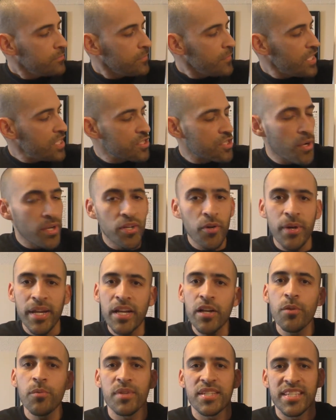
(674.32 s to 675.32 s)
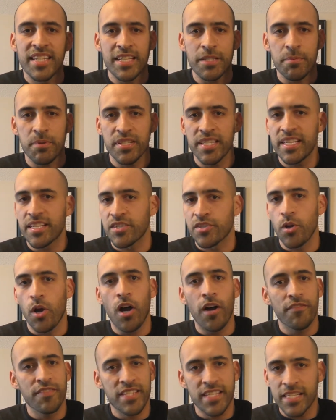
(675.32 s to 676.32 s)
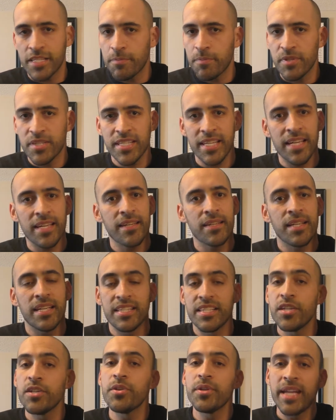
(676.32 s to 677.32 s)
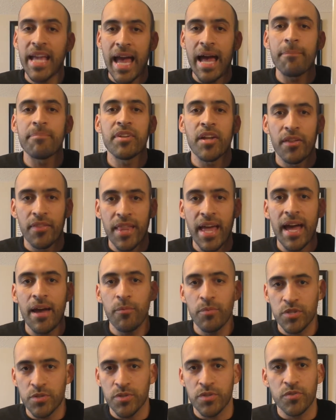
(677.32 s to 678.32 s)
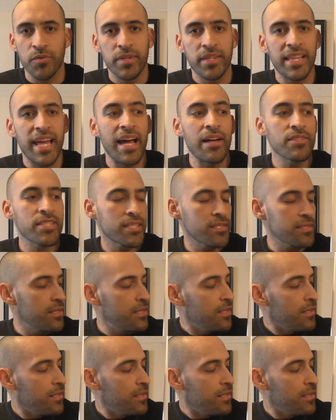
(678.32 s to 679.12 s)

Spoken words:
So I know here it was 6%. So off 6% until you capped on that, which was $3,000,